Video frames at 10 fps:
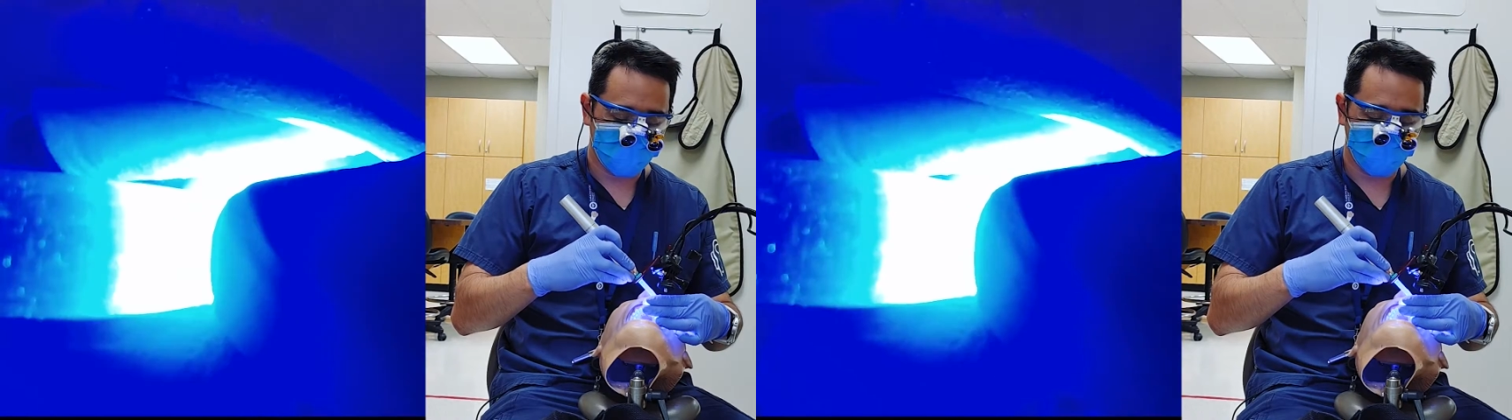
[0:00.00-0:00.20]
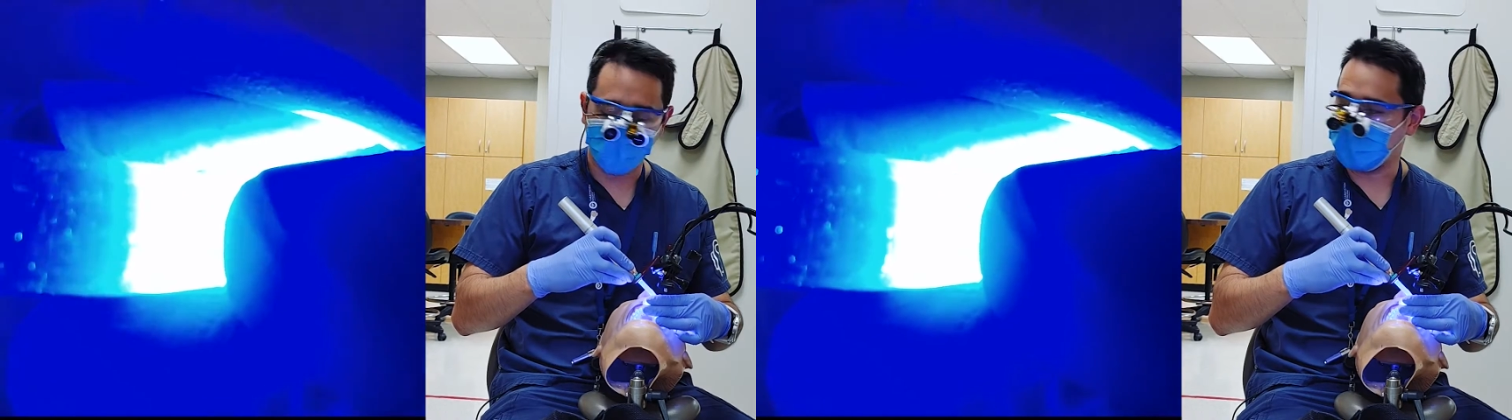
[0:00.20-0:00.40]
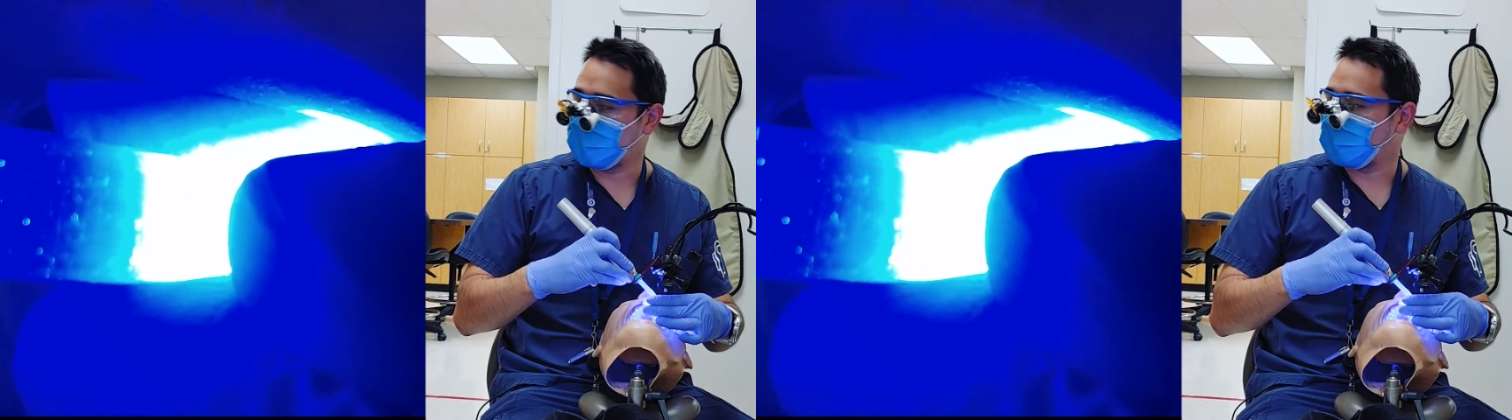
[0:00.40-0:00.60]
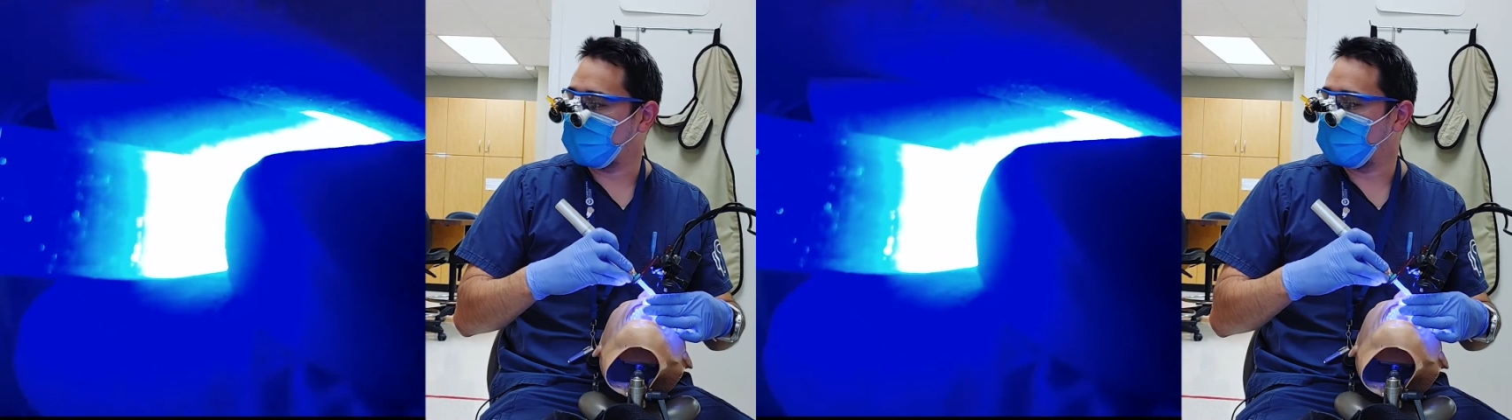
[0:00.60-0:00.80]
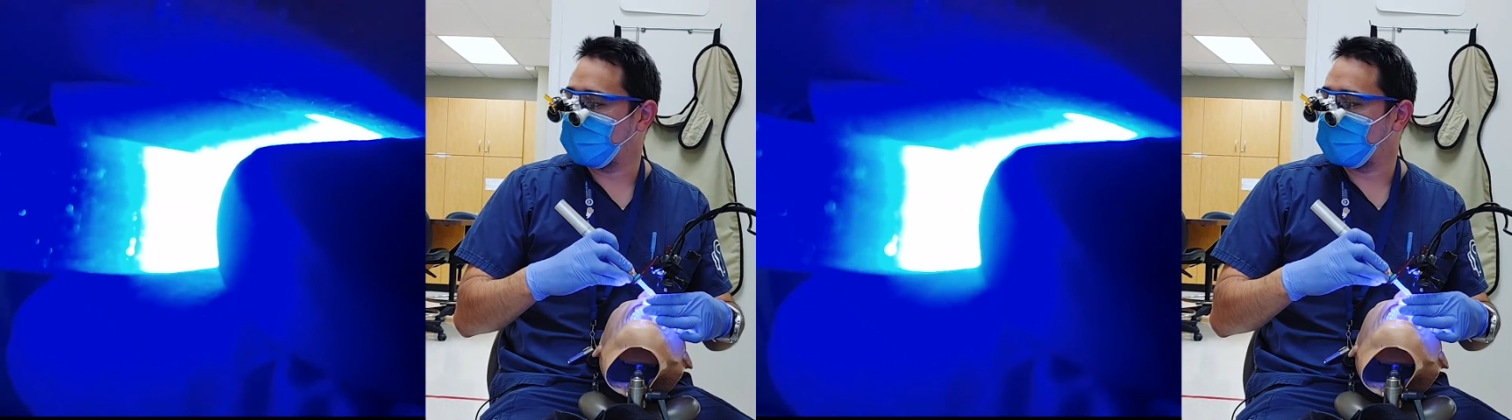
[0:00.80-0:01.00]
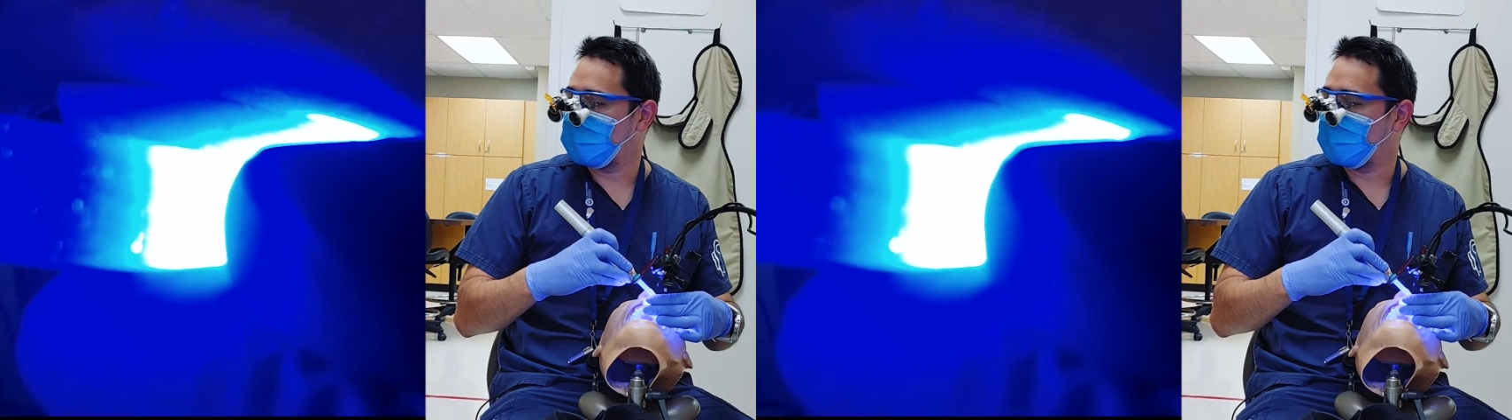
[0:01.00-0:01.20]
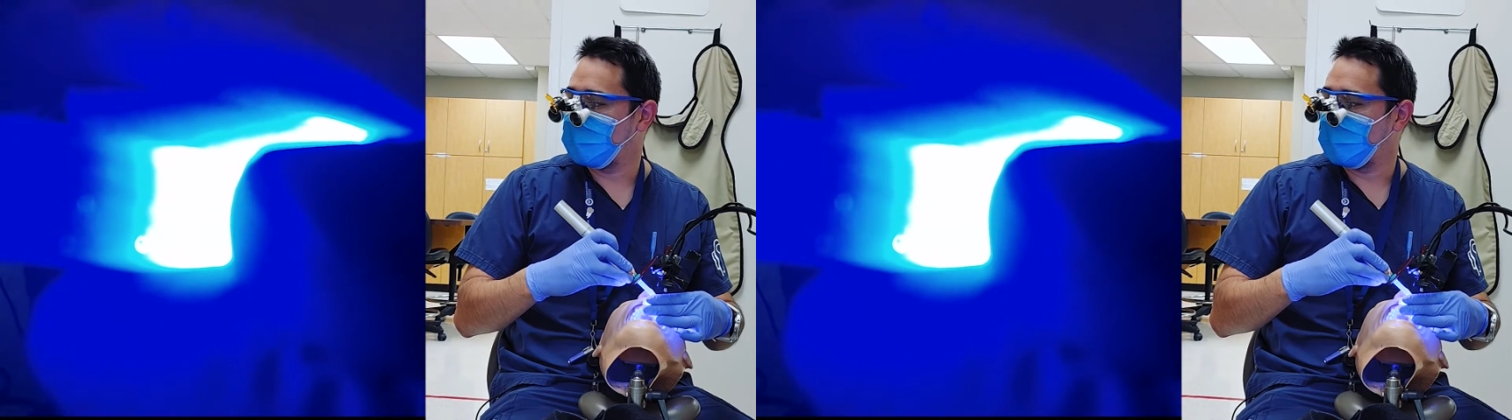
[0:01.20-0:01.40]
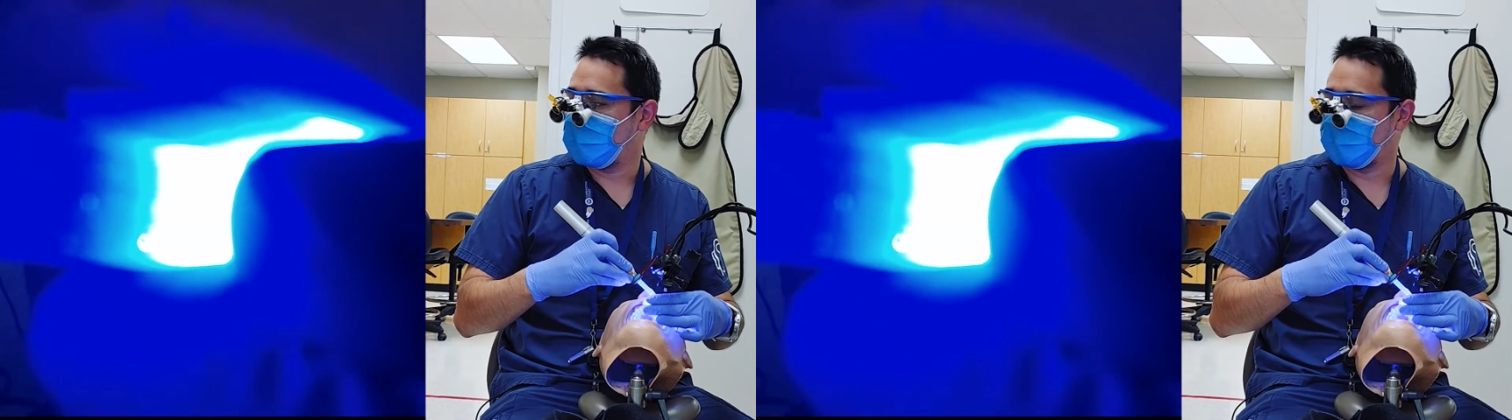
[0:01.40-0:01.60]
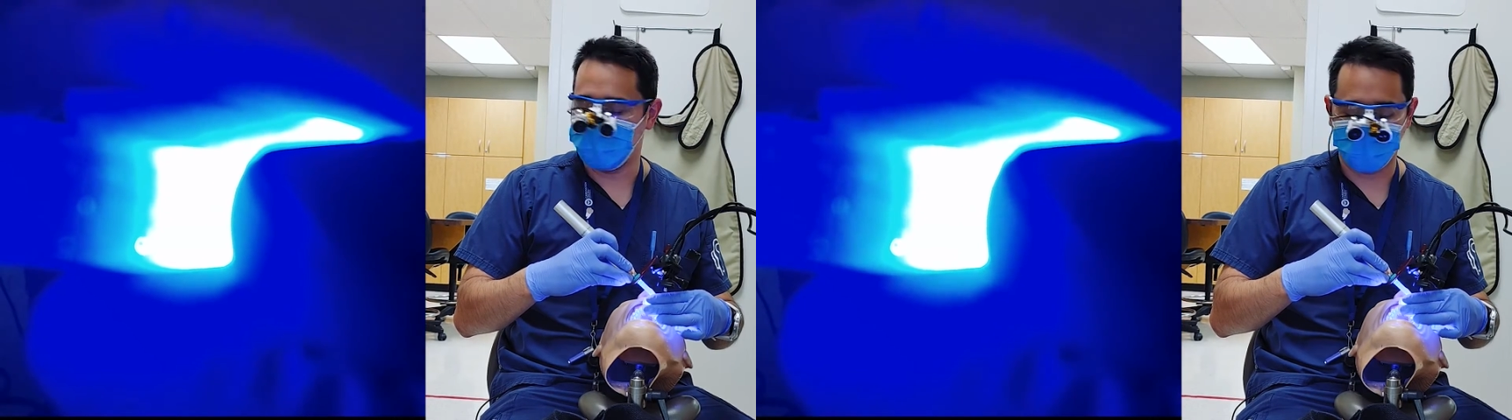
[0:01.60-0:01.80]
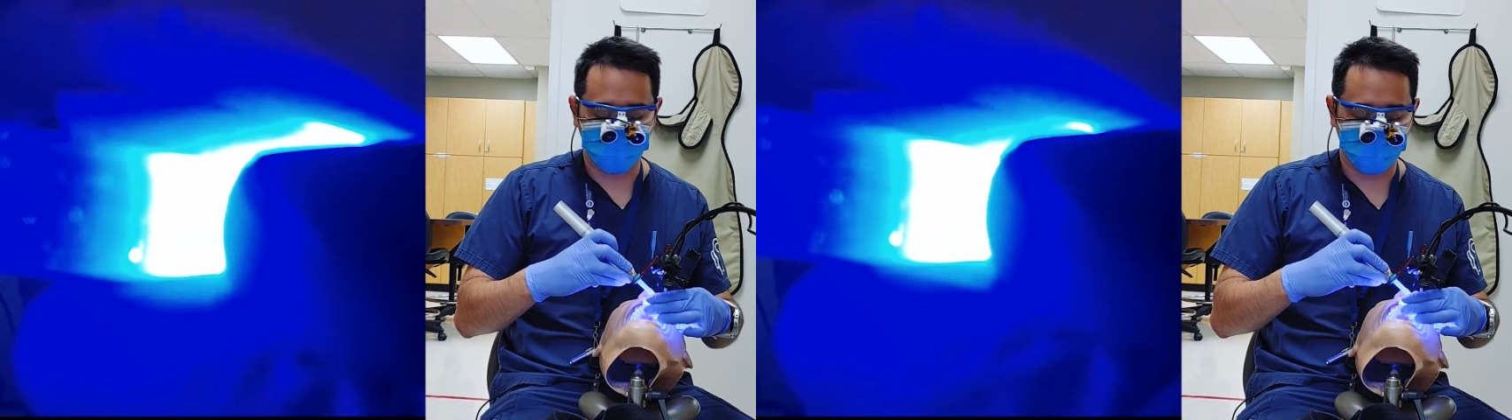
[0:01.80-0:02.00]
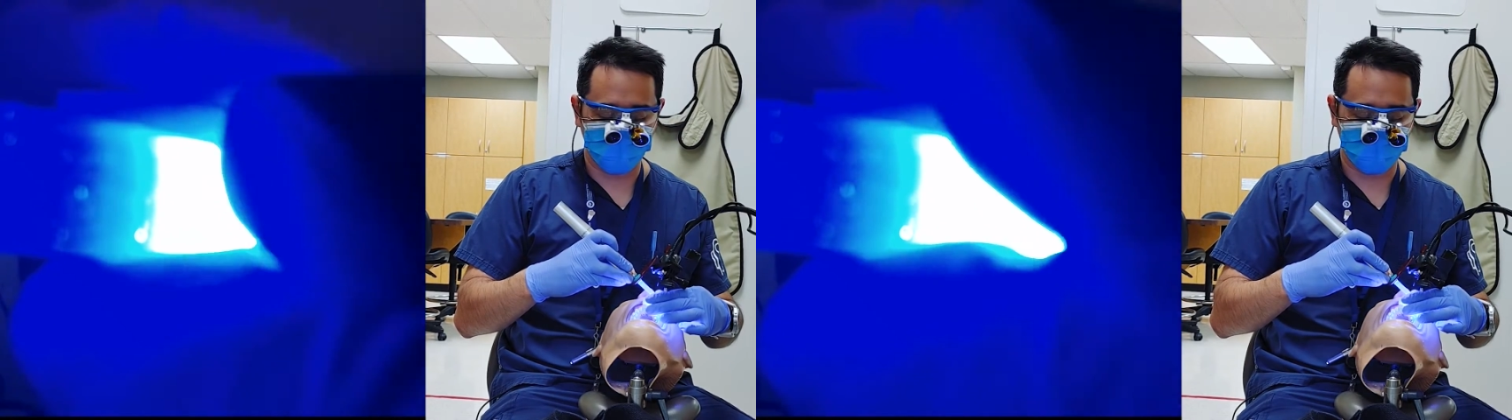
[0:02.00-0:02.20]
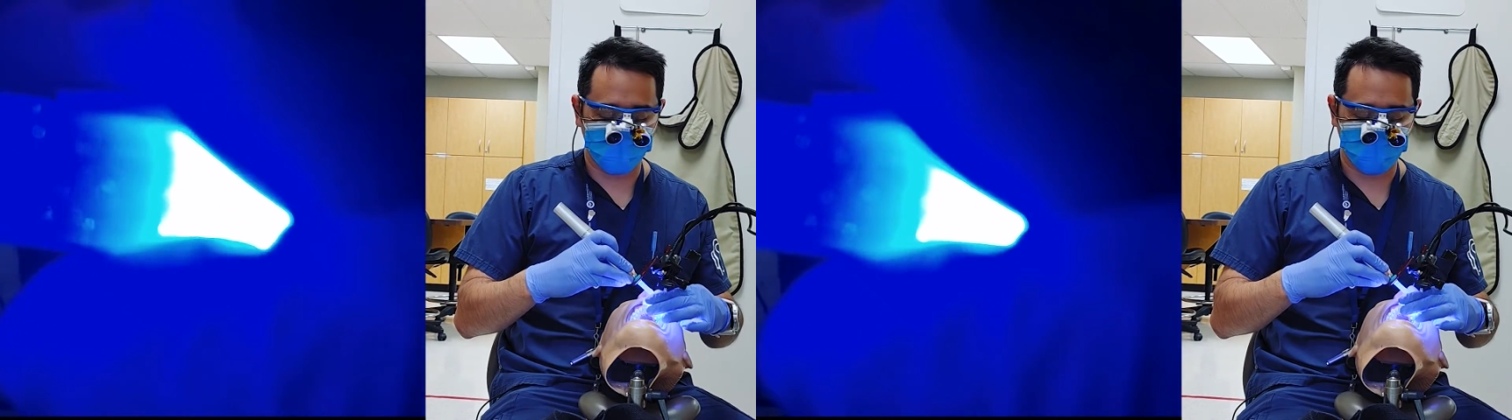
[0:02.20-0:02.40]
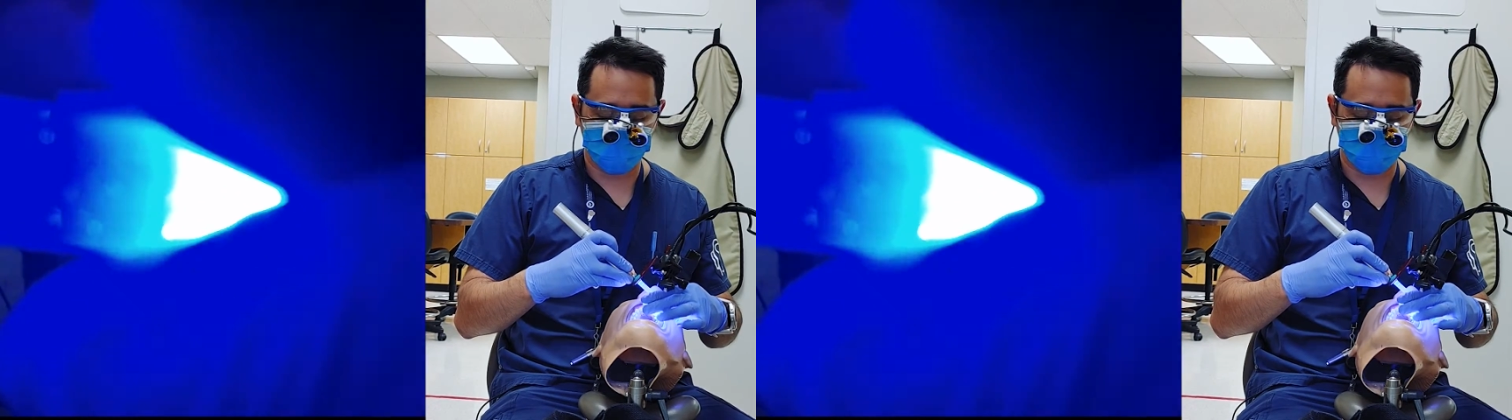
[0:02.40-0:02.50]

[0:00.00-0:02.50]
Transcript: light cure. At which point we're going to